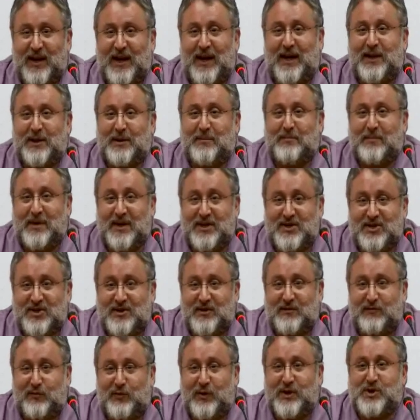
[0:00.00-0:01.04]
in the midst
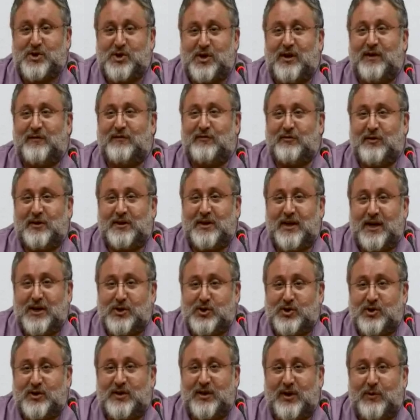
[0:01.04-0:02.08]
of which
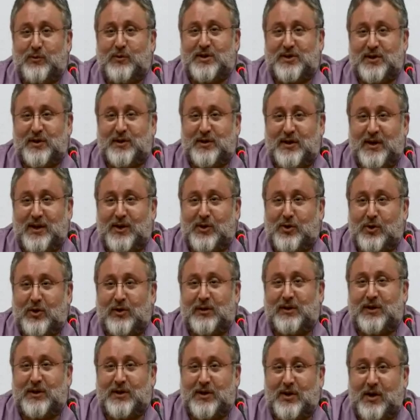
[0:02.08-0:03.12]
confrontation there was a thing
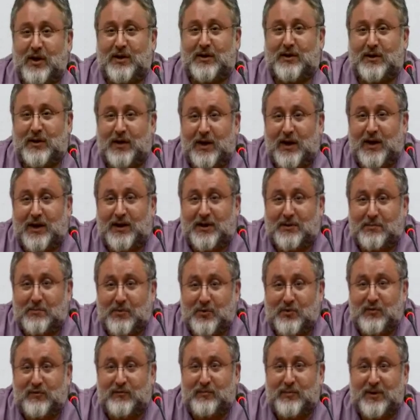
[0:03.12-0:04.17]
called the non aligned
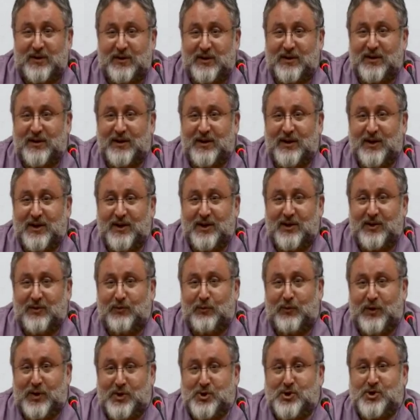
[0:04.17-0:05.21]
movement,
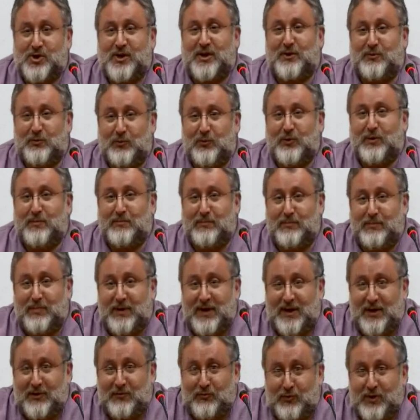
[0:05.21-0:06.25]
which it would
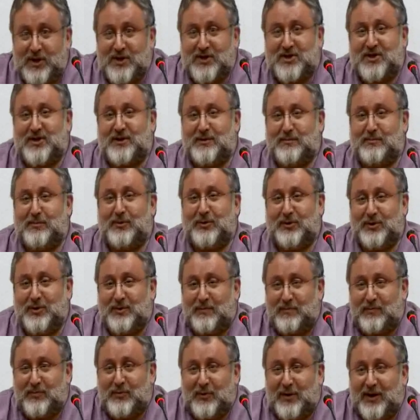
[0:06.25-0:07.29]
be reasonable to
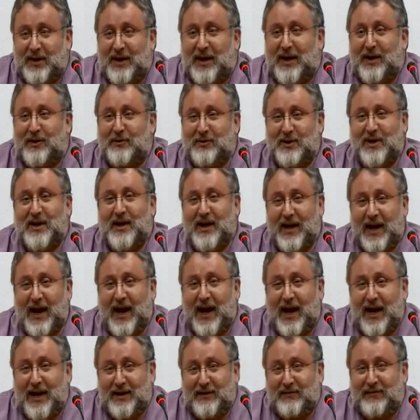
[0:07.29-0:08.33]
point out
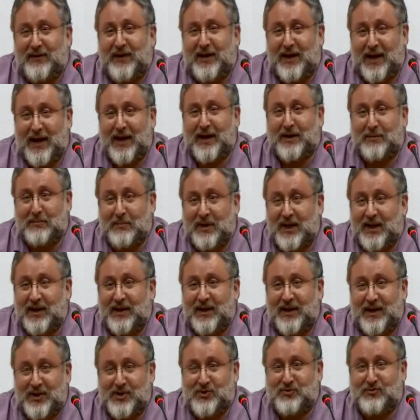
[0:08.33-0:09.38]
had, if it had a
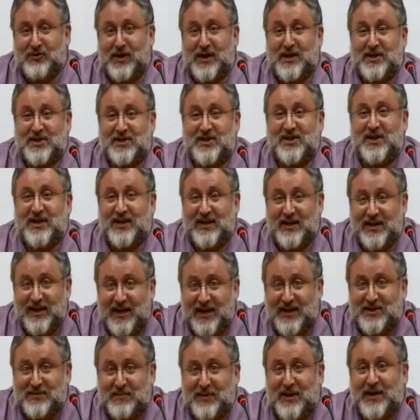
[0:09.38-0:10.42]
mailing address,
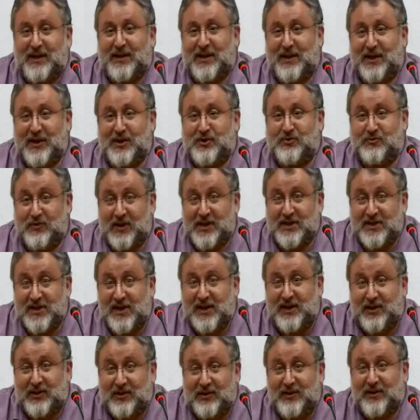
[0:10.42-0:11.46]
its mailing address
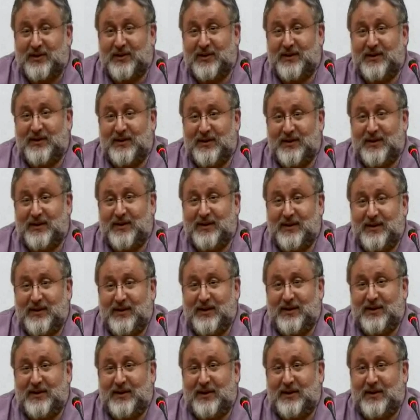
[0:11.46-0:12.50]
here.
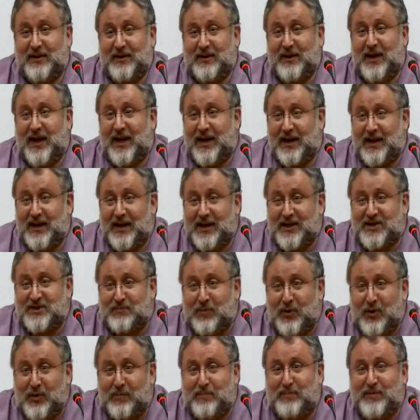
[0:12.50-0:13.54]
Uh, and its
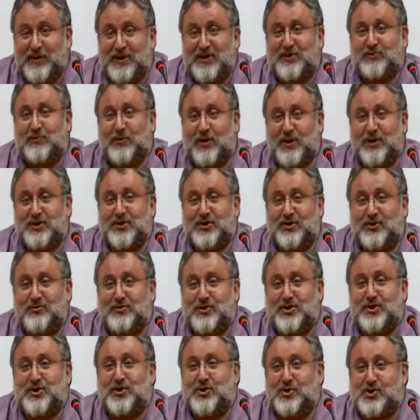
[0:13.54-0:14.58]
purpose was to
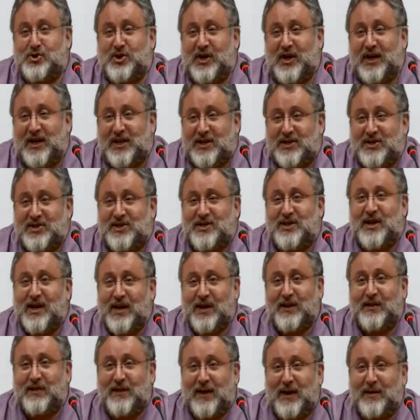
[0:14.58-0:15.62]
suggest
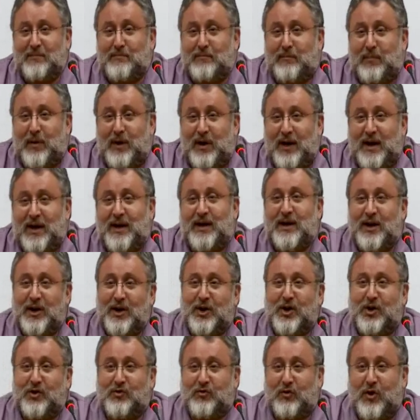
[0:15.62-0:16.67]
that by
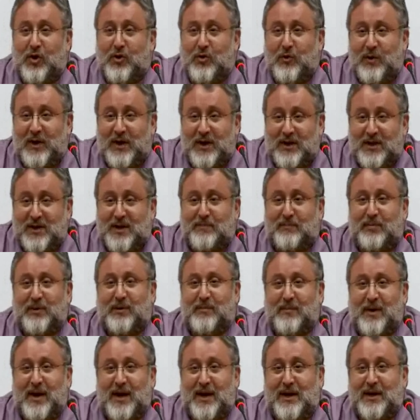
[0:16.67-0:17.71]
growing
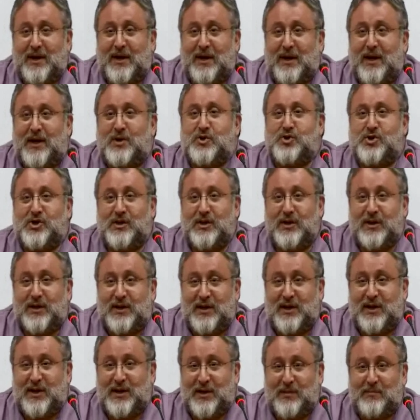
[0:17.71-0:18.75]
diplomatic
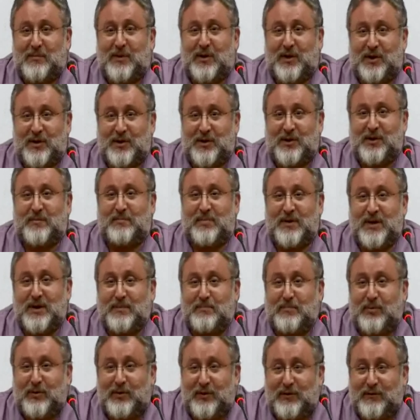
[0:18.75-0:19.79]
agility among the
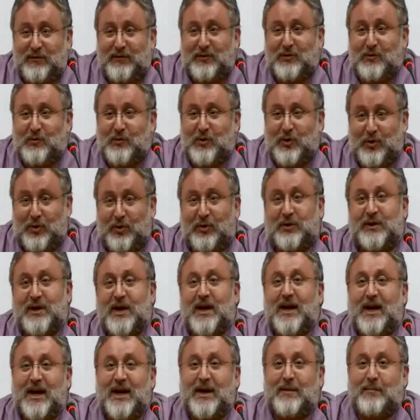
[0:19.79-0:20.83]
people of the world,
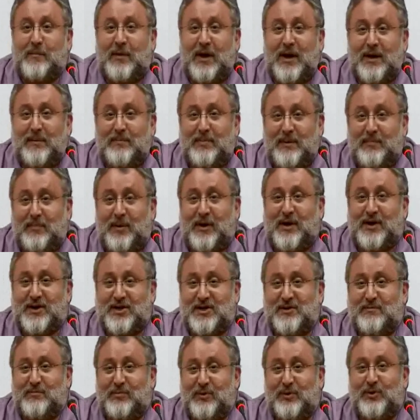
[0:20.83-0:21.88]
it might be
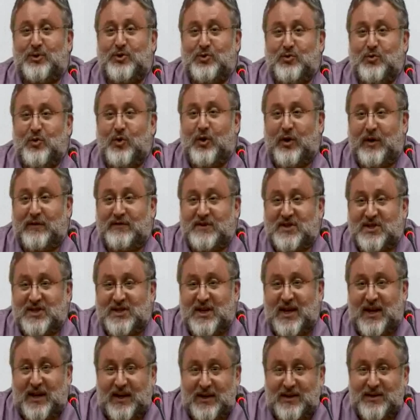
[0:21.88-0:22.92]
possible to
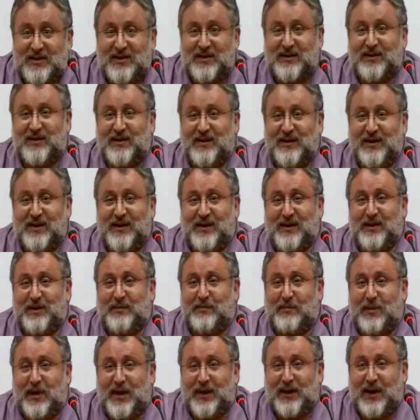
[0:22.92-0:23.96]
offset the
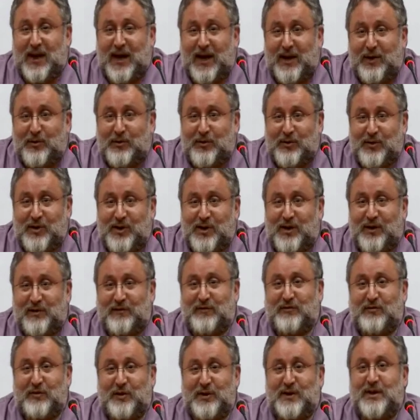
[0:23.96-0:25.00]
bilateral
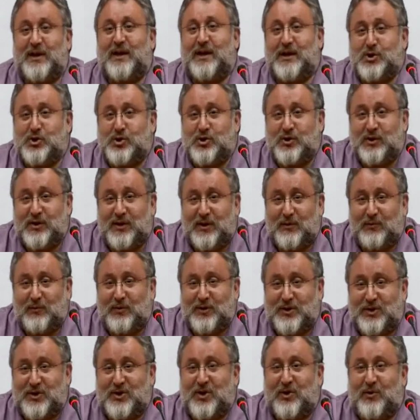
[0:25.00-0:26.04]
confrontation that
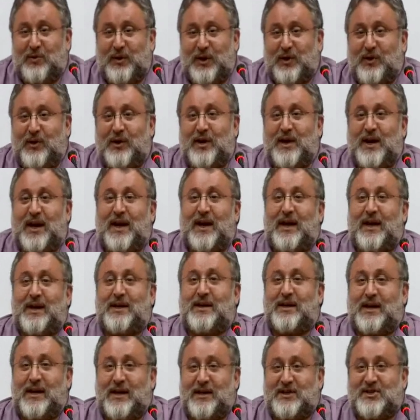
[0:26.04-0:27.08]
was going on
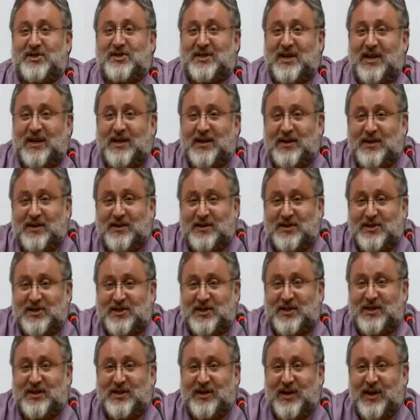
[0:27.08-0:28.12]
and its
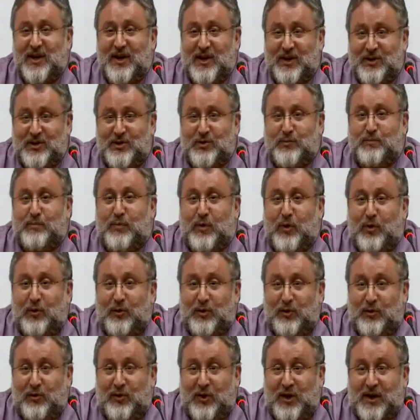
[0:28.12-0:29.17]
tendency to
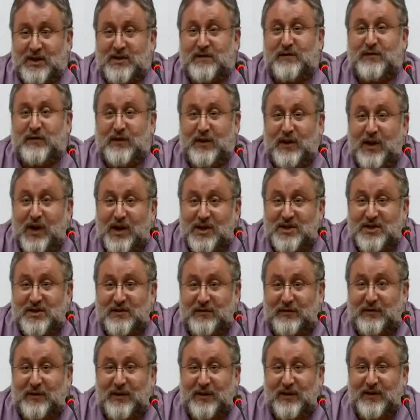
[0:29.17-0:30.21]
polarize
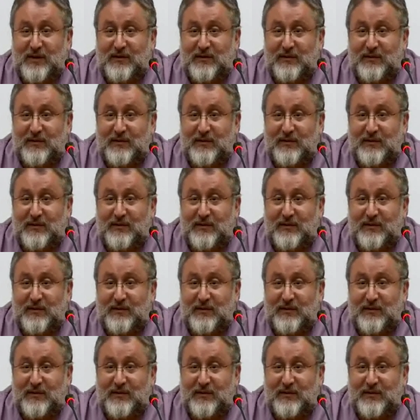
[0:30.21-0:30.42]
philosophy.